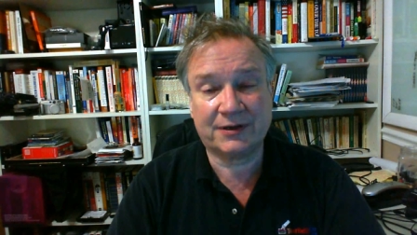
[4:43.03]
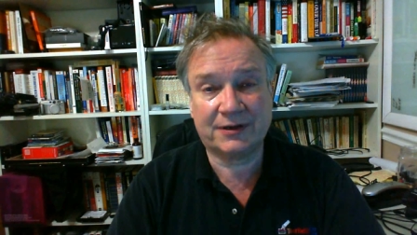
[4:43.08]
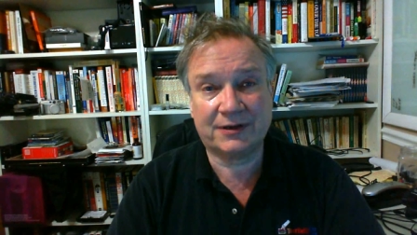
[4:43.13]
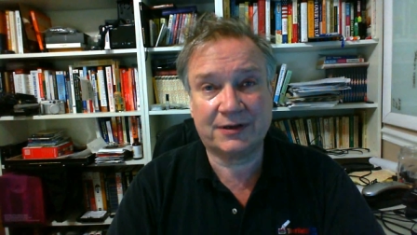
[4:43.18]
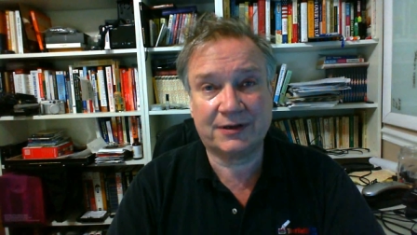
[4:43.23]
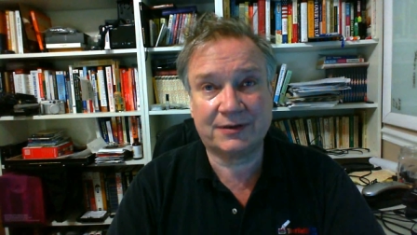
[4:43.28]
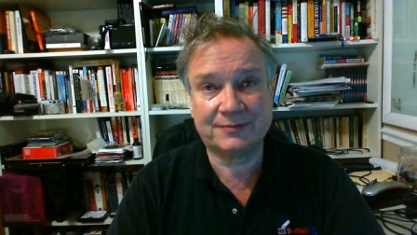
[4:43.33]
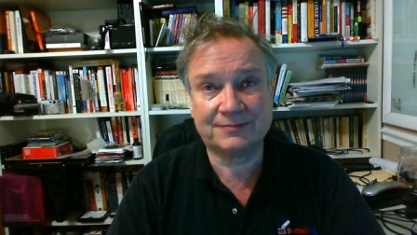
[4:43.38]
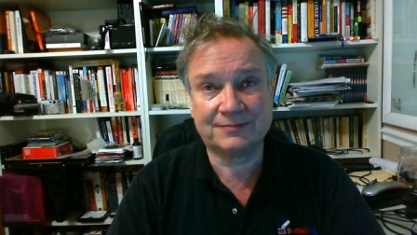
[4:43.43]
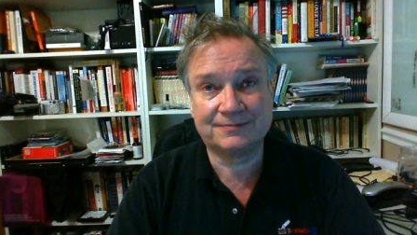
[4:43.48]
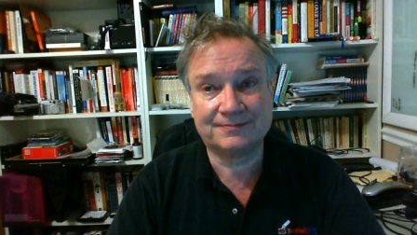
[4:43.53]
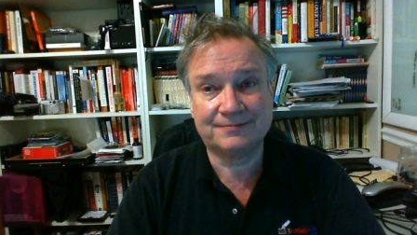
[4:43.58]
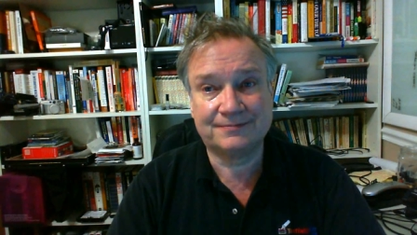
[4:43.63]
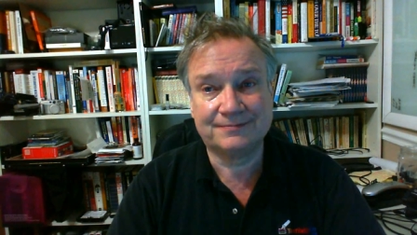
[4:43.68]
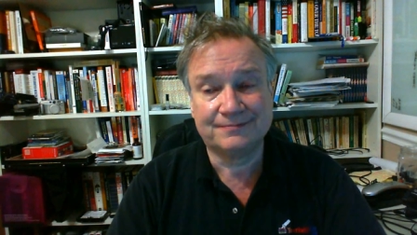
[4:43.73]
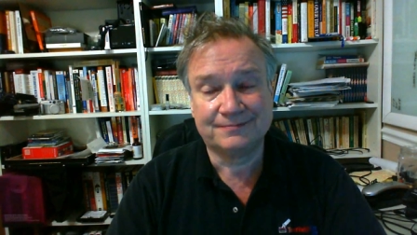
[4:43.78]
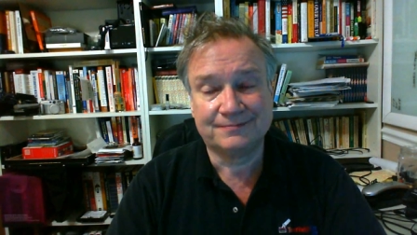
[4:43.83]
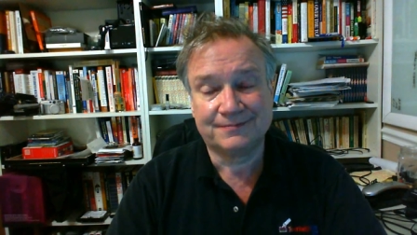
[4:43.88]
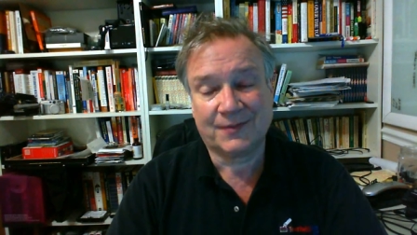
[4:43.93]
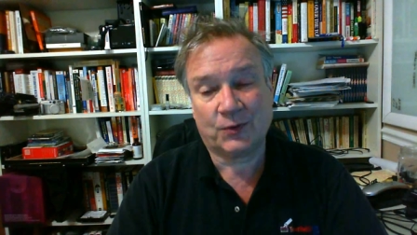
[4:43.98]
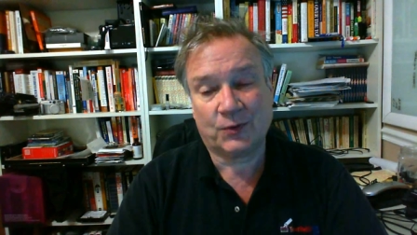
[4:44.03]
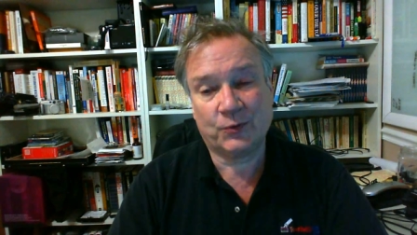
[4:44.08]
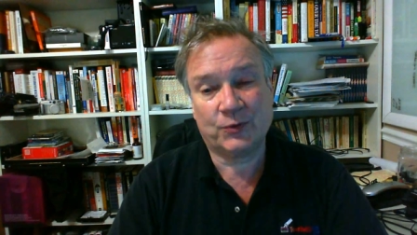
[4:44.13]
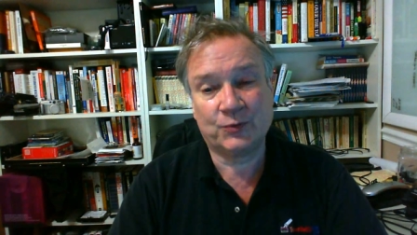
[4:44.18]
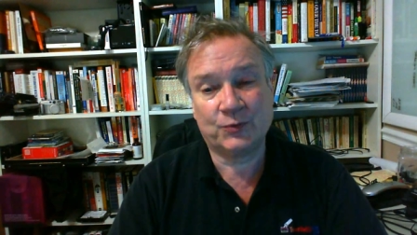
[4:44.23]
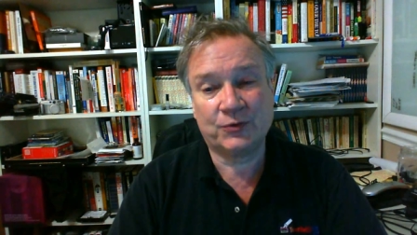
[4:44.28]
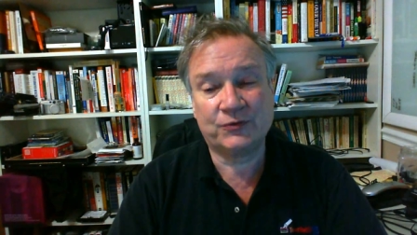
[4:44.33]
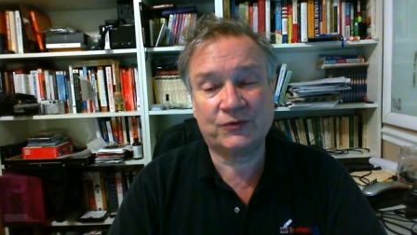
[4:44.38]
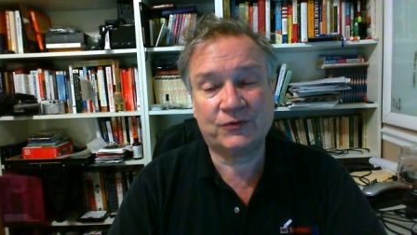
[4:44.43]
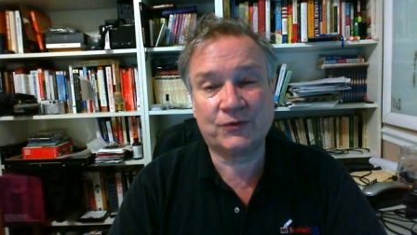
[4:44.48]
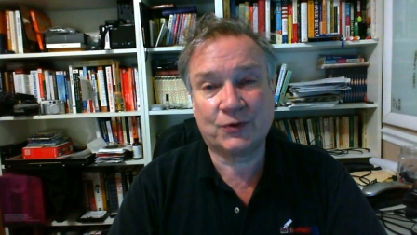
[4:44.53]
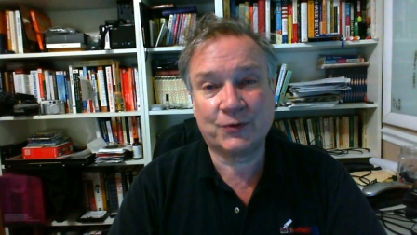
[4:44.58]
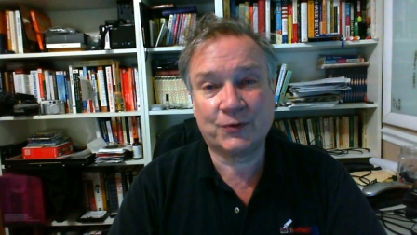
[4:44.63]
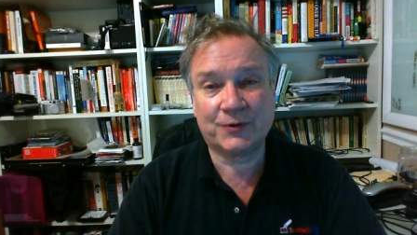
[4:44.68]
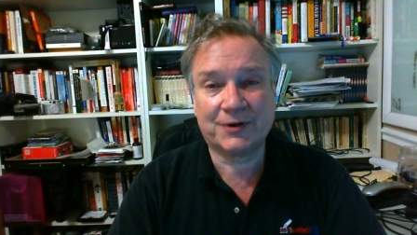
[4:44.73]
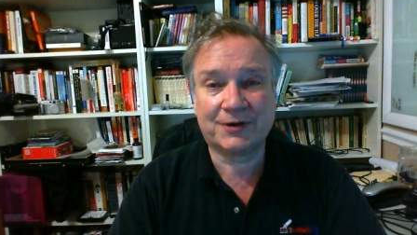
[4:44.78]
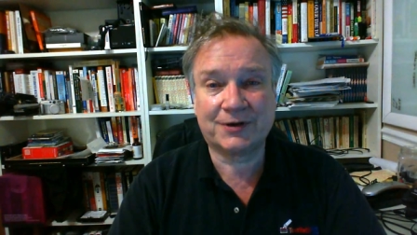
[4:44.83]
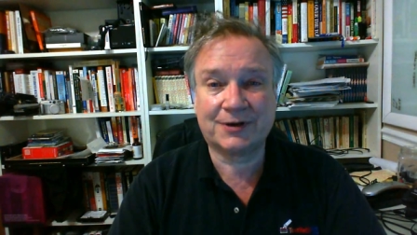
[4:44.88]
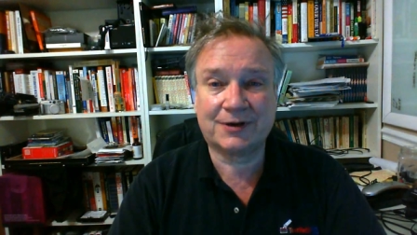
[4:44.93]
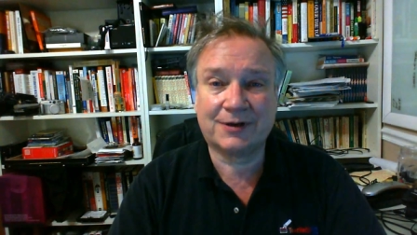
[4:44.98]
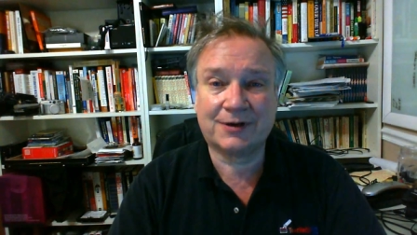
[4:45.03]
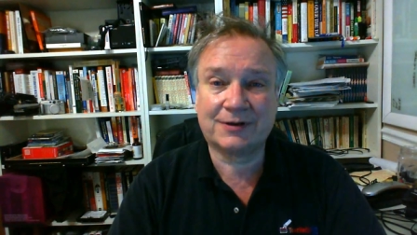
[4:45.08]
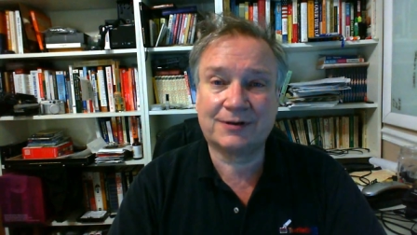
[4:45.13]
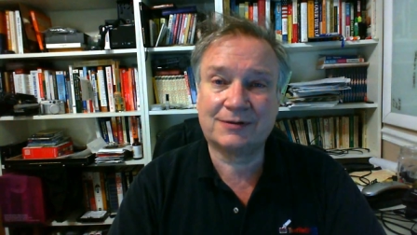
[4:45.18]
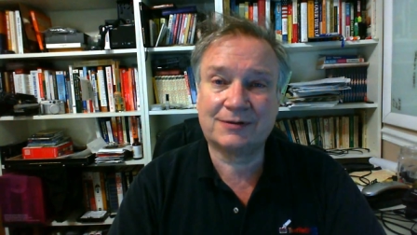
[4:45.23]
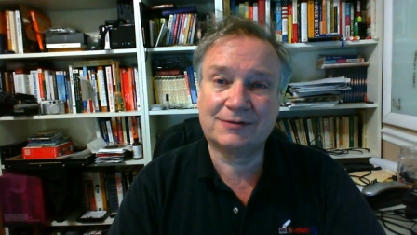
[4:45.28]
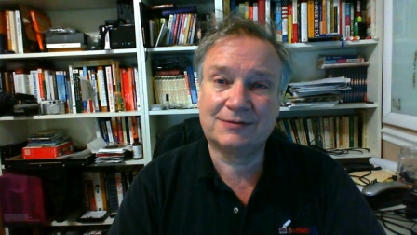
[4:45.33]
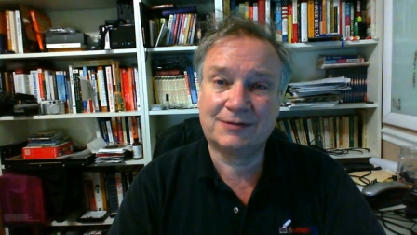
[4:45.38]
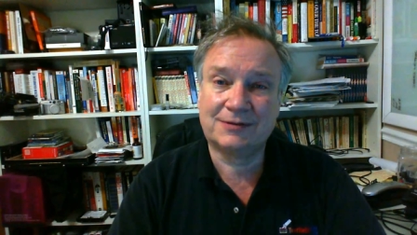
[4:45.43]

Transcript: We'll move forward and,